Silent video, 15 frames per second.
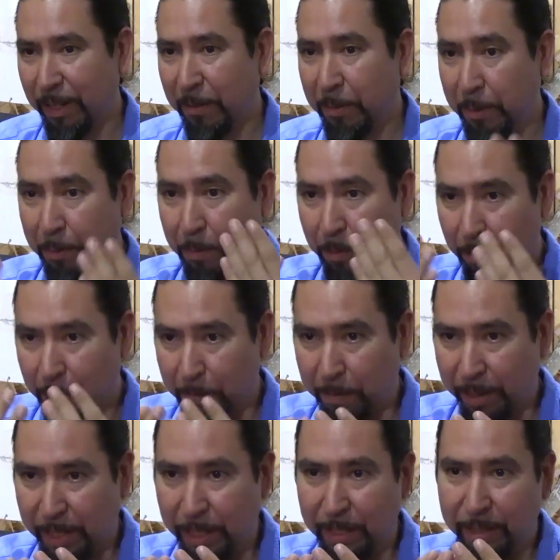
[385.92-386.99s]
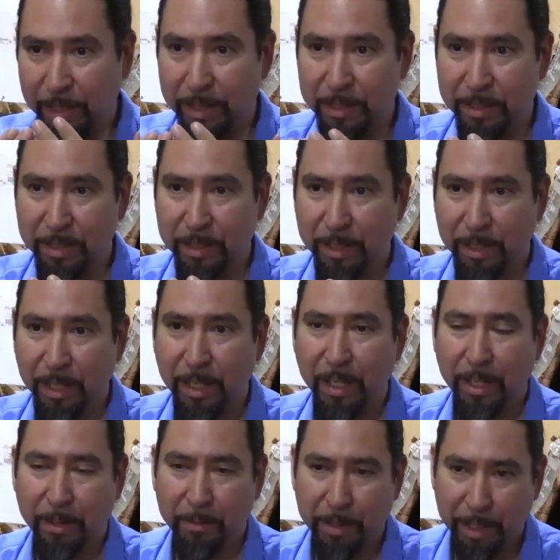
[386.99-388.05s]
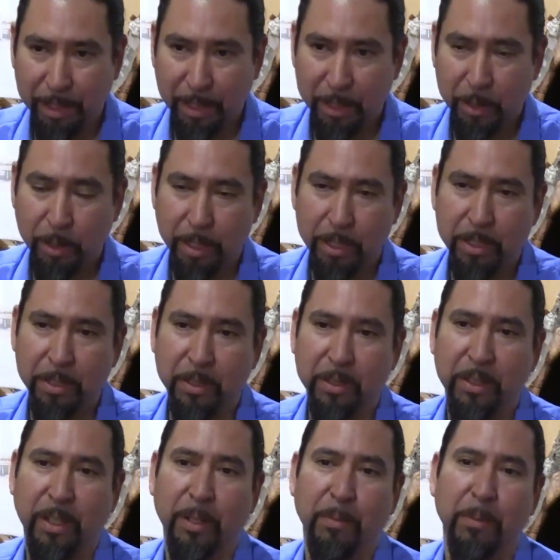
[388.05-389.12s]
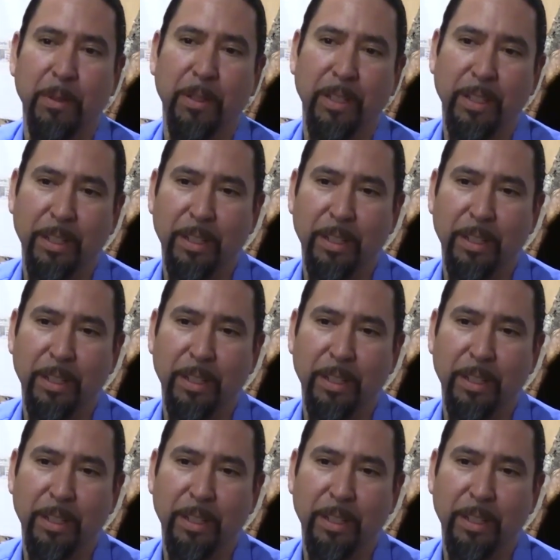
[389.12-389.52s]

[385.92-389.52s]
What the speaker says: we wore our regalias. We had that traditional ceremony.